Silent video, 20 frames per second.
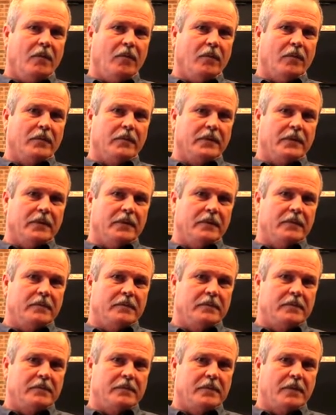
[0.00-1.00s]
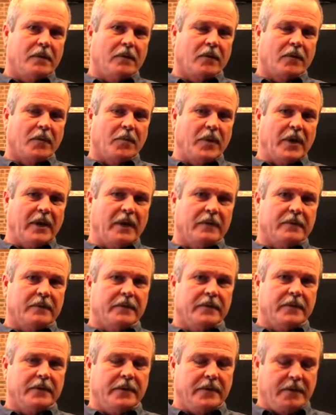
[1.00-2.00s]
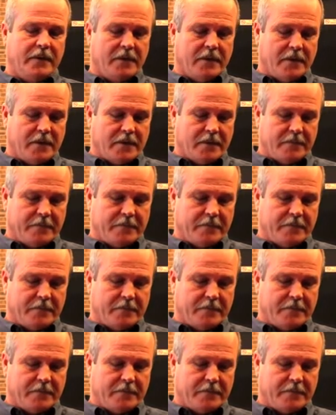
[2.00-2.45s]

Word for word: wanted to talk about the uh,